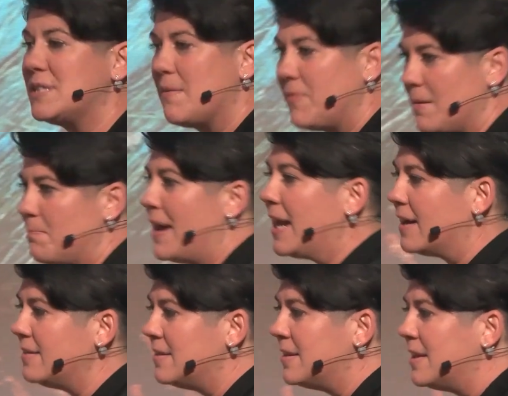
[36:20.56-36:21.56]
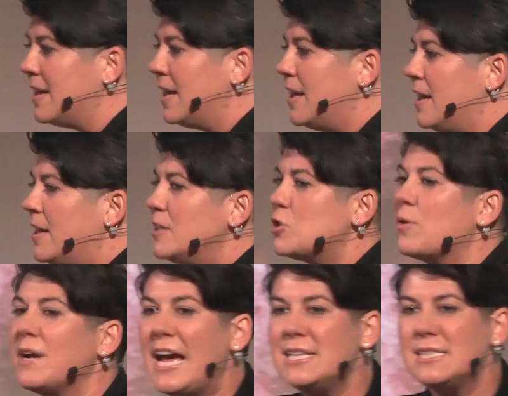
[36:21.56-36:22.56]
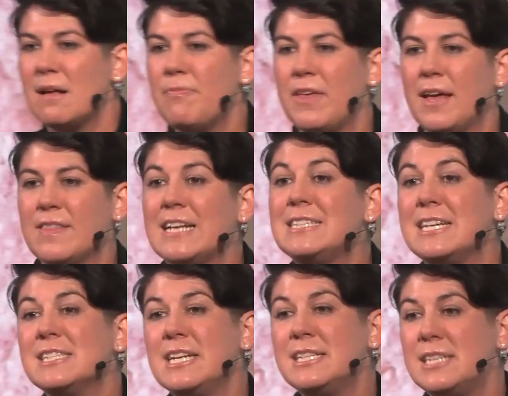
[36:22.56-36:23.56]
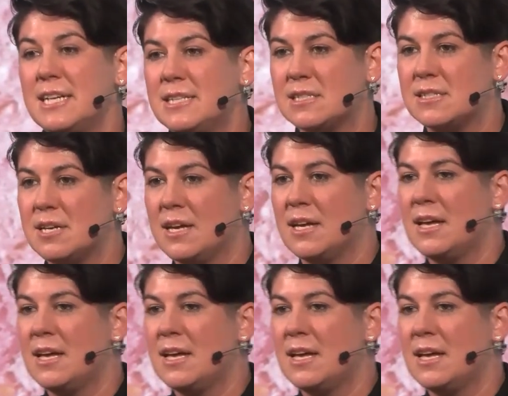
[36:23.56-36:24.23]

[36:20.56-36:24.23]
something better, to create something that doesn't exist.